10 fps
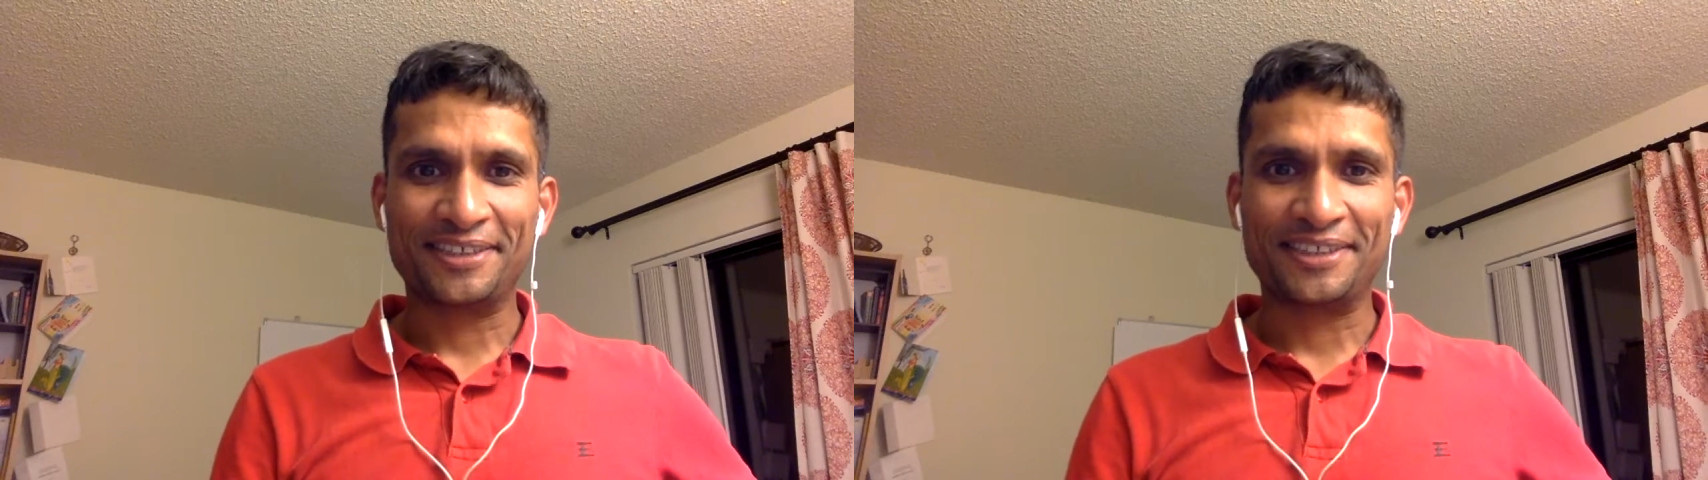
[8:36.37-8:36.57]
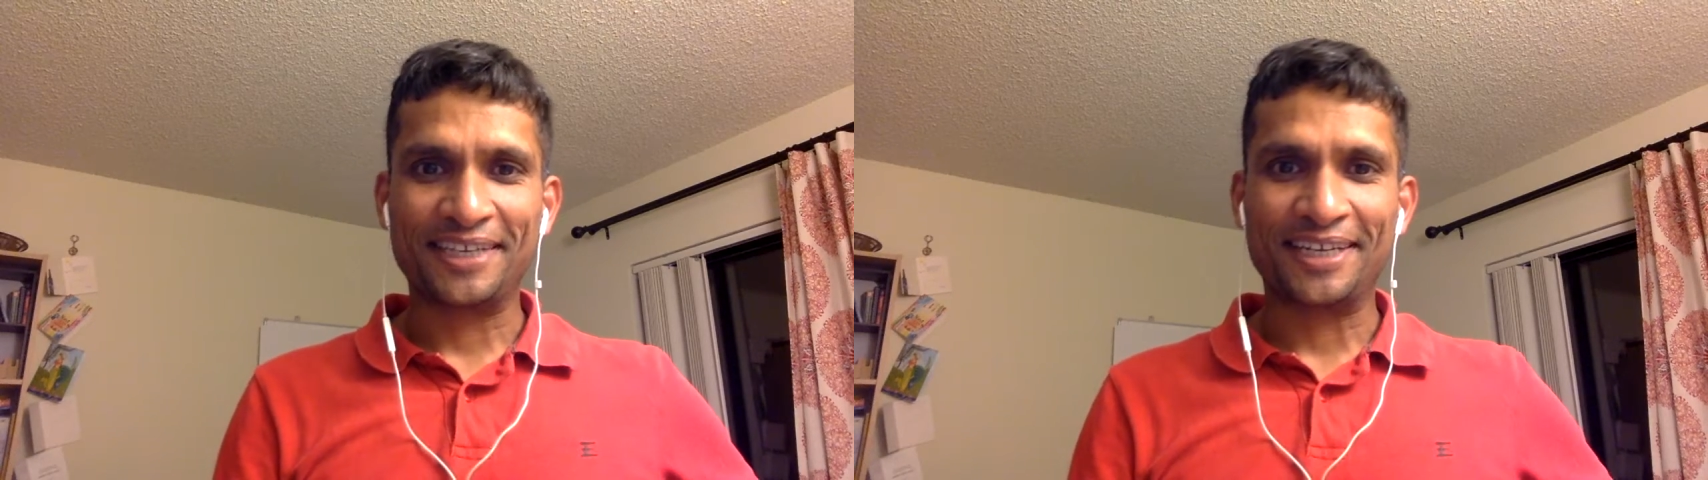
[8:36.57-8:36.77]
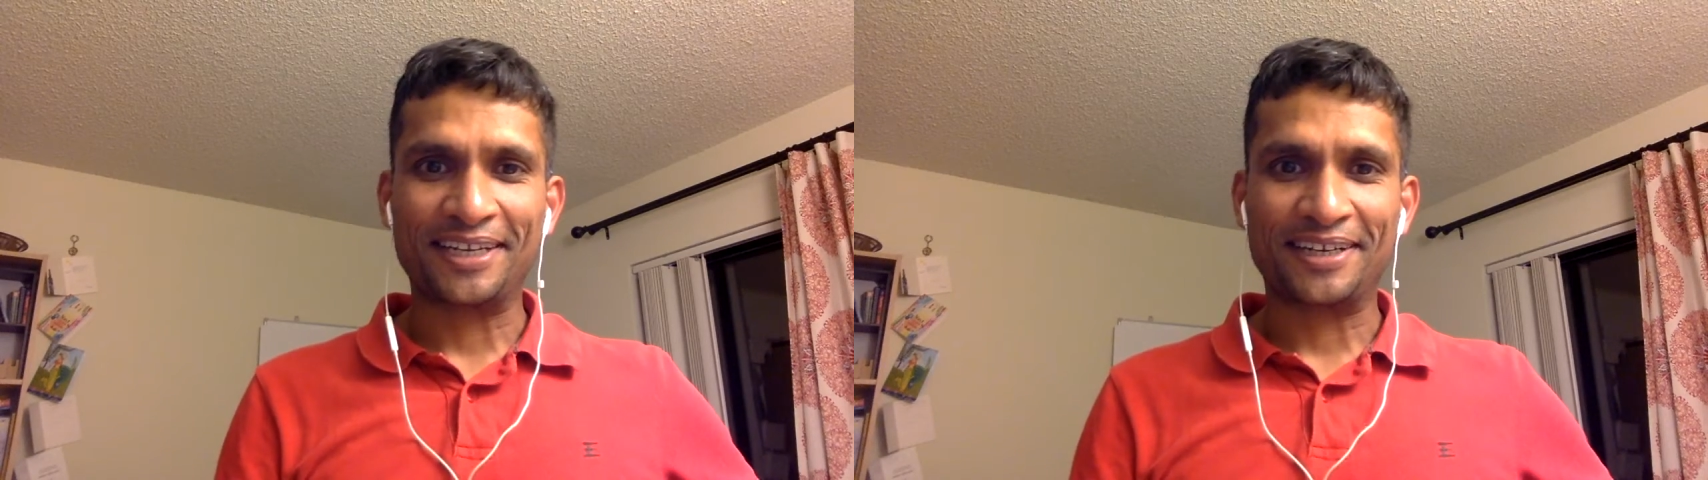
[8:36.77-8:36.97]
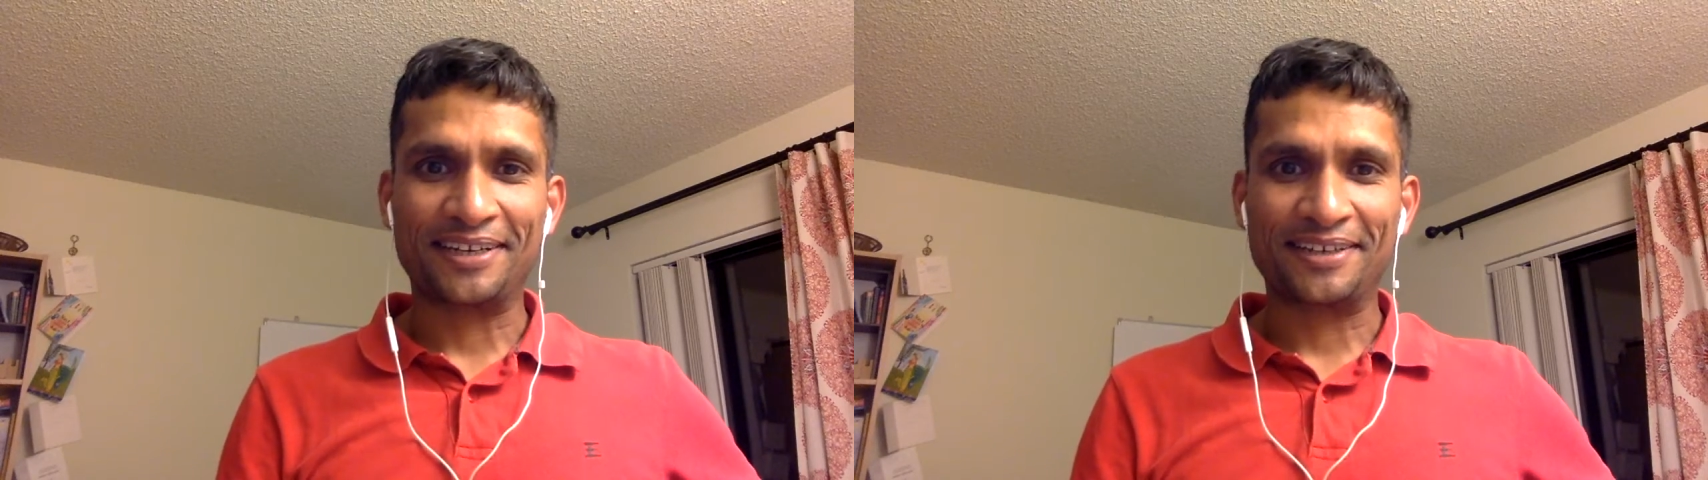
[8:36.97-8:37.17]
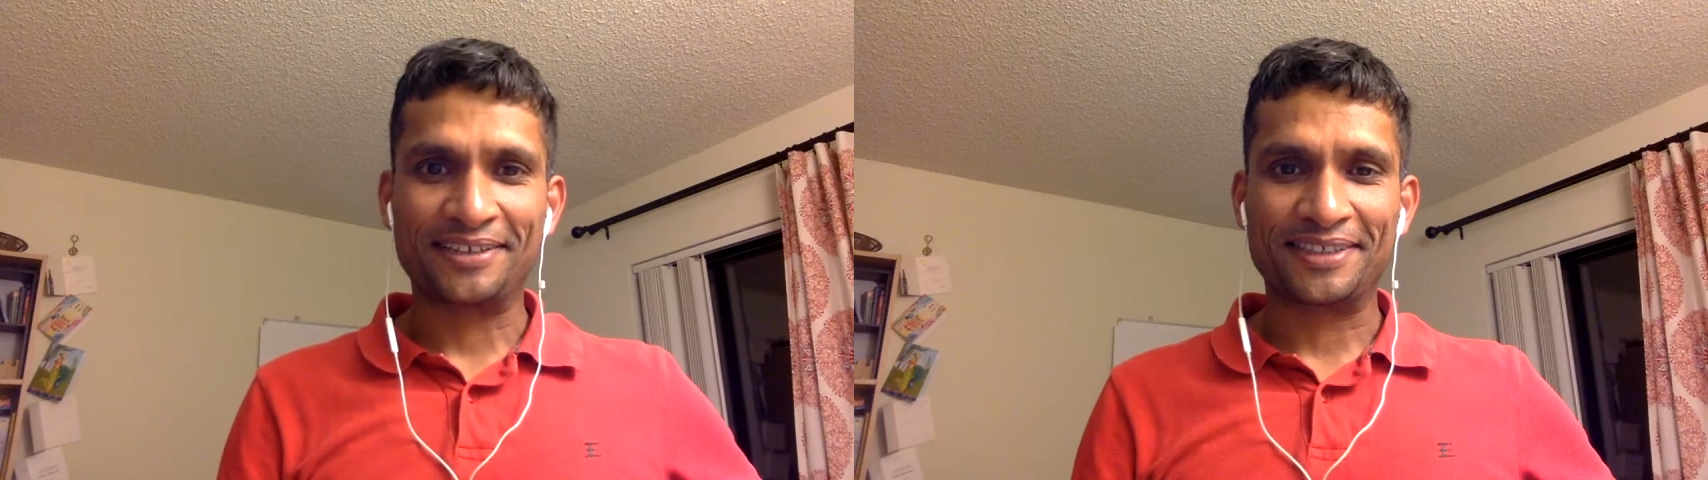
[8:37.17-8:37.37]

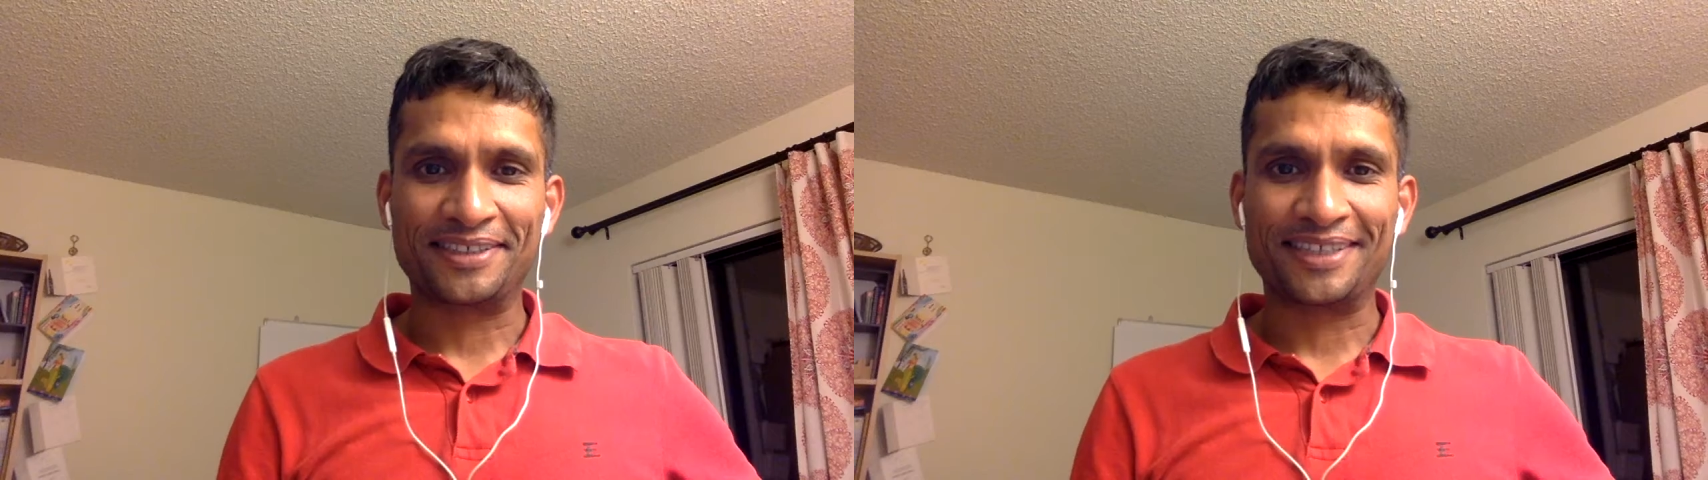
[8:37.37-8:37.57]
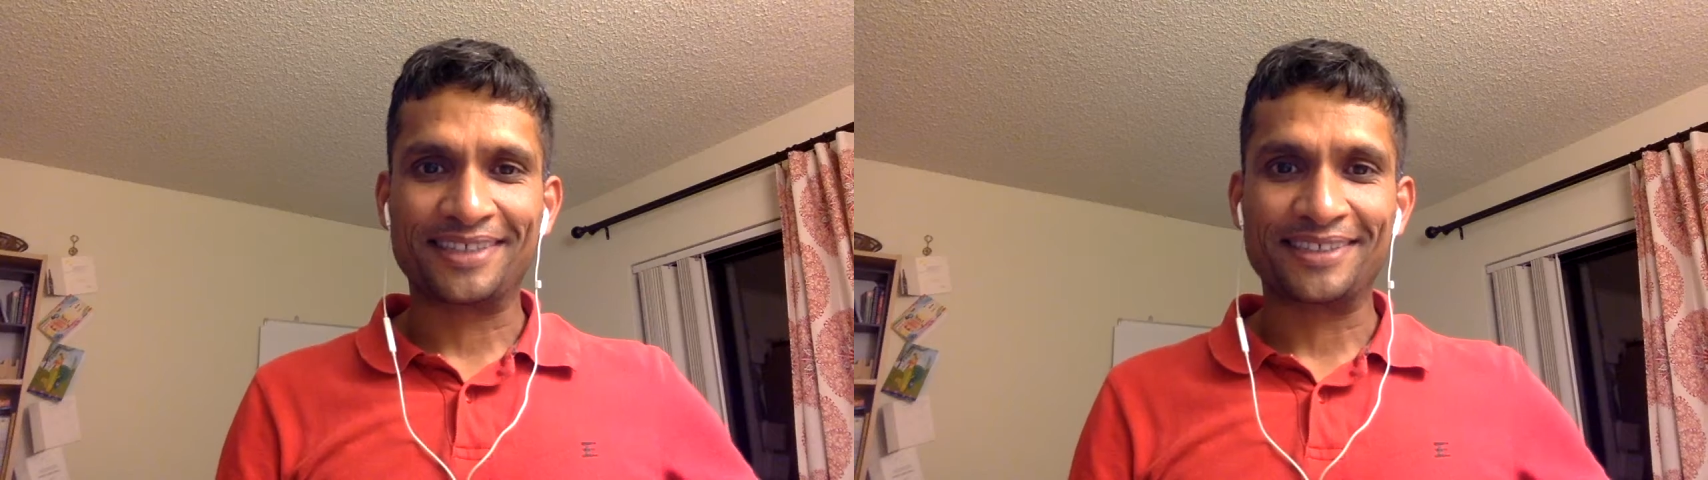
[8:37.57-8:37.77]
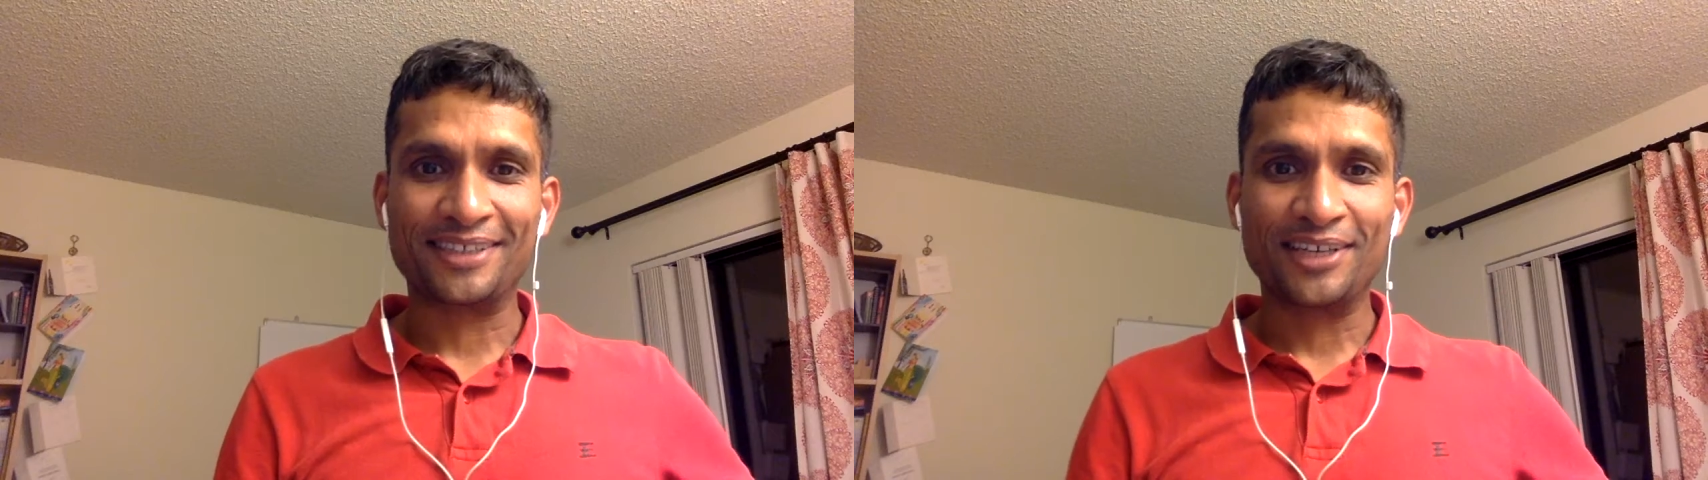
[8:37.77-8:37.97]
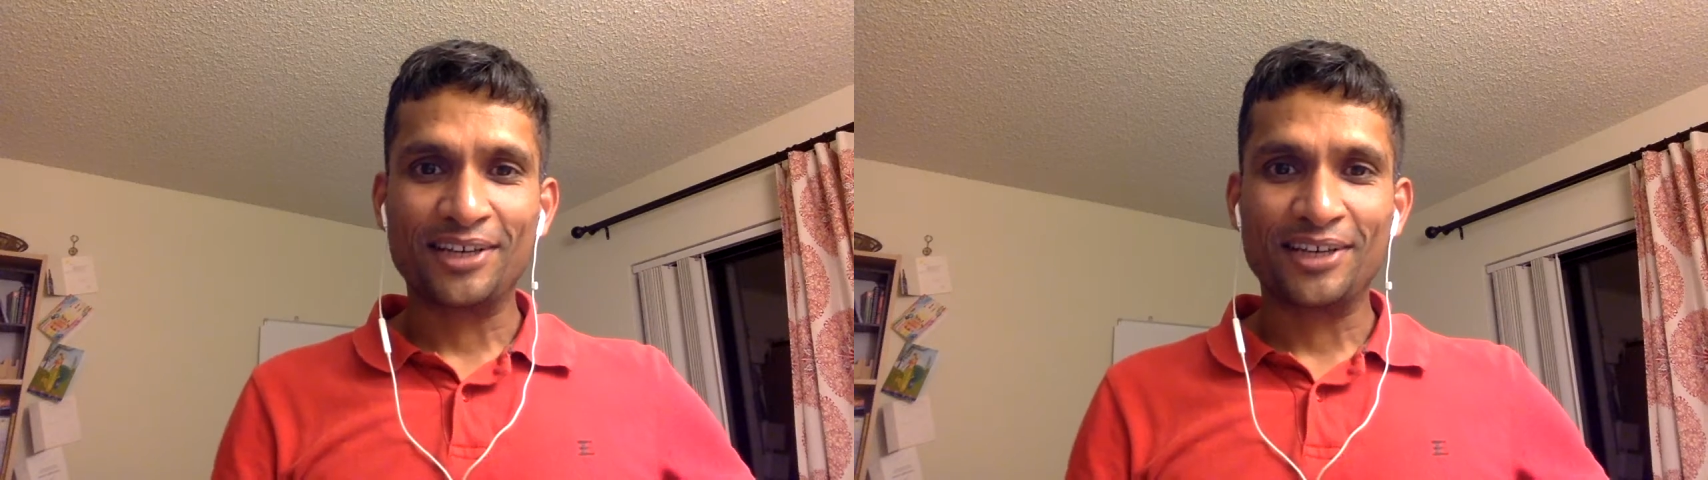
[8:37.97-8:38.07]
says,